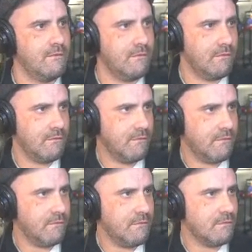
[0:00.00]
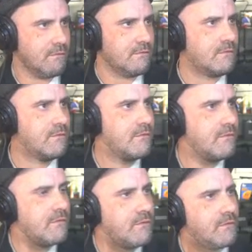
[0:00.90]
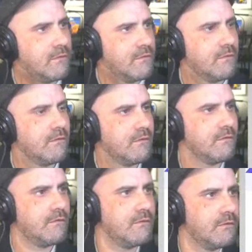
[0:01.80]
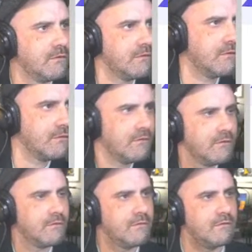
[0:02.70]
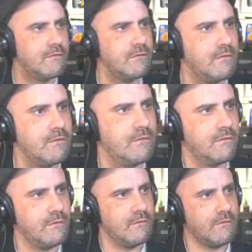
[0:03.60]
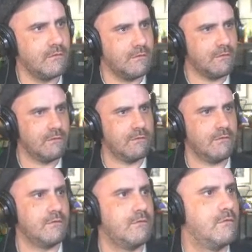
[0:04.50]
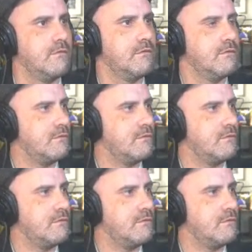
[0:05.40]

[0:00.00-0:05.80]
This person isn't speaking.